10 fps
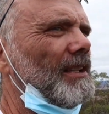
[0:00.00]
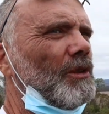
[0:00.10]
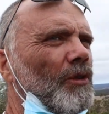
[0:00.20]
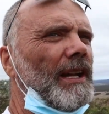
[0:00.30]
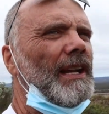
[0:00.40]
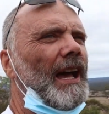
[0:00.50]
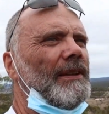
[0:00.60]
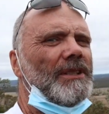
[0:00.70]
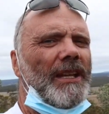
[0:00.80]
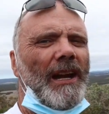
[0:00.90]
the
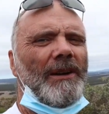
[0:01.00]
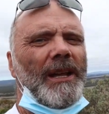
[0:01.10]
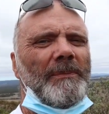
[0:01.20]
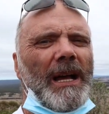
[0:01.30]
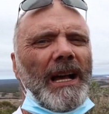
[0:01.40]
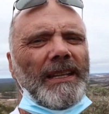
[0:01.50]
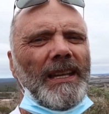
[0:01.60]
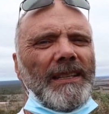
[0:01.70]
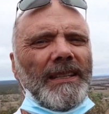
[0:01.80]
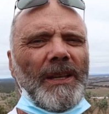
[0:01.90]
Greenhaven Caravan Park,
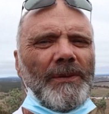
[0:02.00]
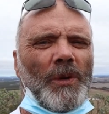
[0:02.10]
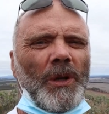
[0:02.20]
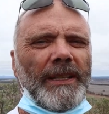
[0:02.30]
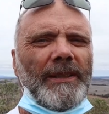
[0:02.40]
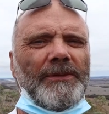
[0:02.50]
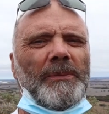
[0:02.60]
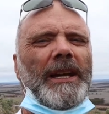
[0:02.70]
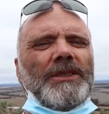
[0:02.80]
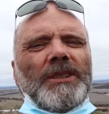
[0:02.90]
he can give you all the
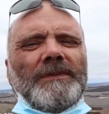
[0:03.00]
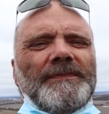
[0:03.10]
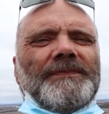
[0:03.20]
information.